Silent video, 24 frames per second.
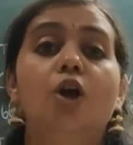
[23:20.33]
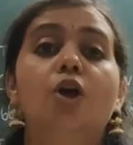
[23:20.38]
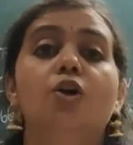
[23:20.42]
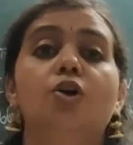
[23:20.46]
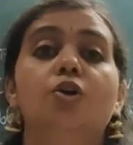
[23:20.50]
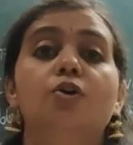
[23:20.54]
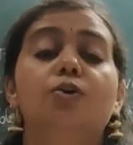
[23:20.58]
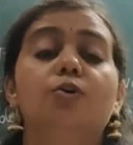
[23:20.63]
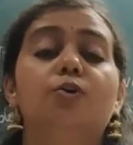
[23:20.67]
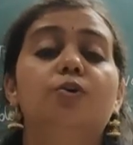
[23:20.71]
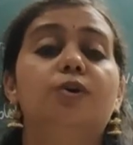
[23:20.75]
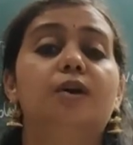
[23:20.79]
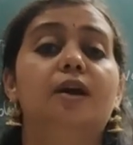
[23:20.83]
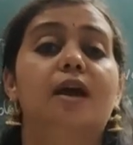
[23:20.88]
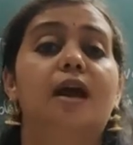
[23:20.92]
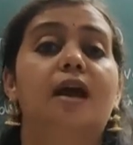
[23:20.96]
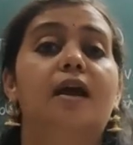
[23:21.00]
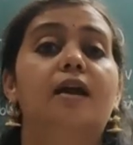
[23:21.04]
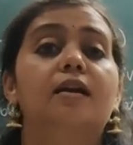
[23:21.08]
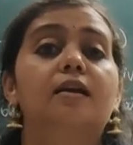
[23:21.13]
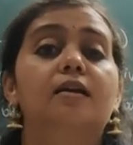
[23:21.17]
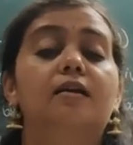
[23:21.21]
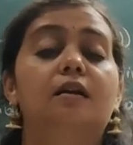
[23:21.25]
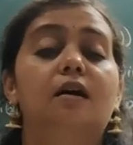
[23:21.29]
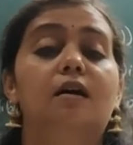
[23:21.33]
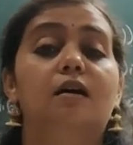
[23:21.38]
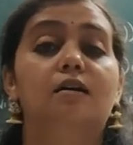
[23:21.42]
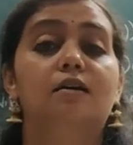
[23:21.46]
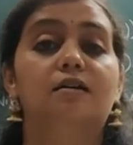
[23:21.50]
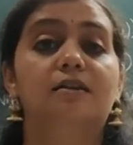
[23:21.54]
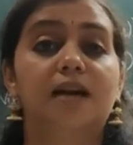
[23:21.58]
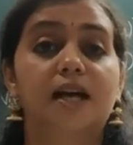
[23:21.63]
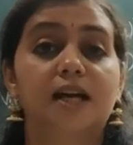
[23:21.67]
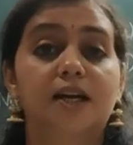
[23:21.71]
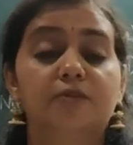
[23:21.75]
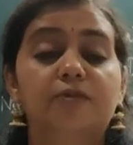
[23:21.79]
You can
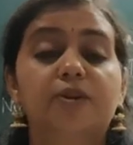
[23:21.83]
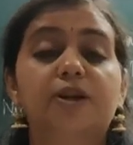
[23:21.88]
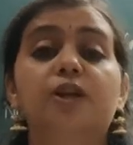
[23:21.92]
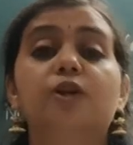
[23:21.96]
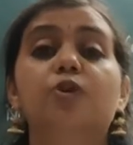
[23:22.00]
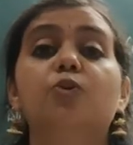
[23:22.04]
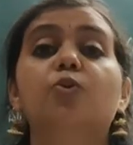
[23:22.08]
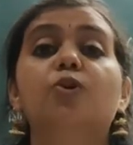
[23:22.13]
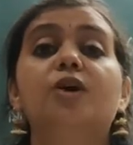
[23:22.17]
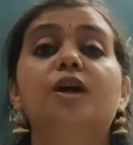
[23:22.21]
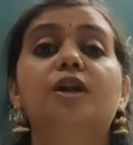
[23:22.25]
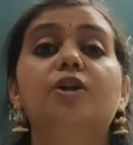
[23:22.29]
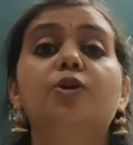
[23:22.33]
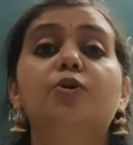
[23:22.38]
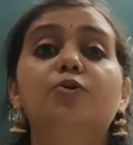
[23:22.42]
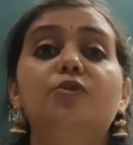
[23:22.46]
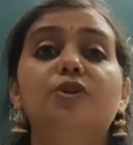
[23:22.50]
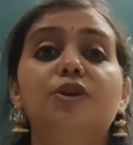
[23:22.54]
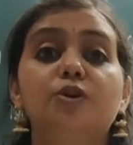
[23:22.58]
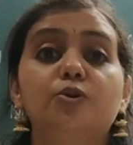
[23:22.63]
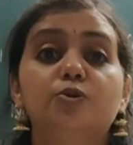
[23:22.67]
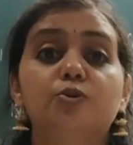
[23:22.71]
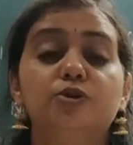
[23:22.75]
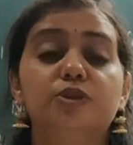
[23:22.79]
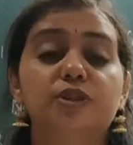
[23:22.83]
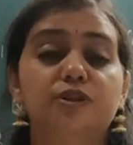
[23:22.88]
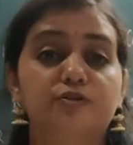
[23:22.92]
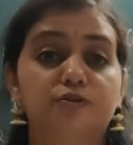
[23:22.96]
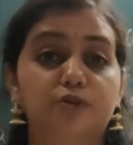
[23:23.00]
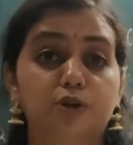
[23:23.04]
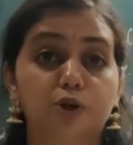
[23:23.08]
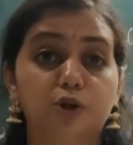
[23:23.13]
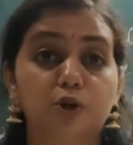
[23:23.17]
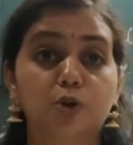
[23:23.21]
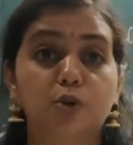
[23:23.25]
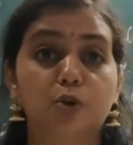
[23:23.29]
drive it. You can even use it
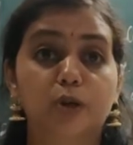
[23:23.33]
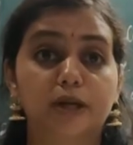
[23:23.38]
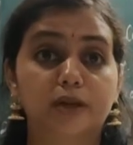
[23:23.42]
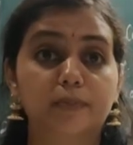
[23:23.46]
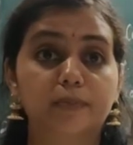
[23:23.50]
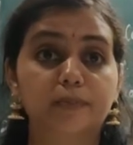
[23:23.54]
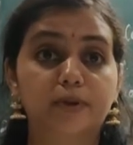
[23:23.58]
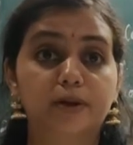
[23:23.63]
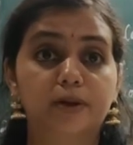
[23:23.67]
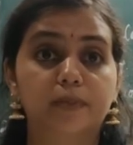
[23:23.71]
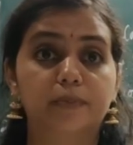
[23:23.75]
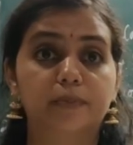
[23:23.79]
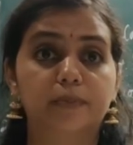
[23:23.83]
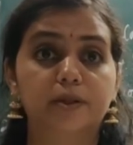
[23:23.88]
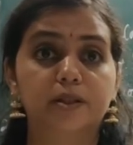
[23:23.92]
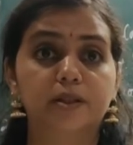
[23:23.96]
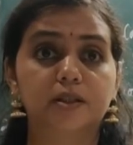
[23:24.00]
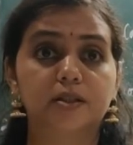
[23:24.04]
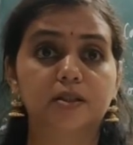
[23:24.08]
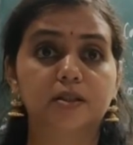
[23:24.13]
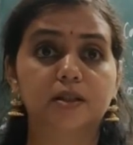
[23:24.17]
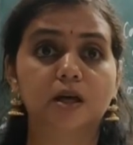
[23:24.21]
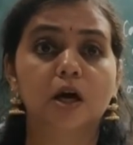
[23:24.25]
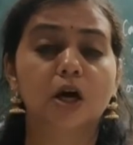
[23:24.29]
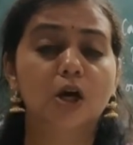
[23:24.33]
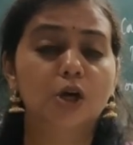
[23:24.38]
for touring purpose.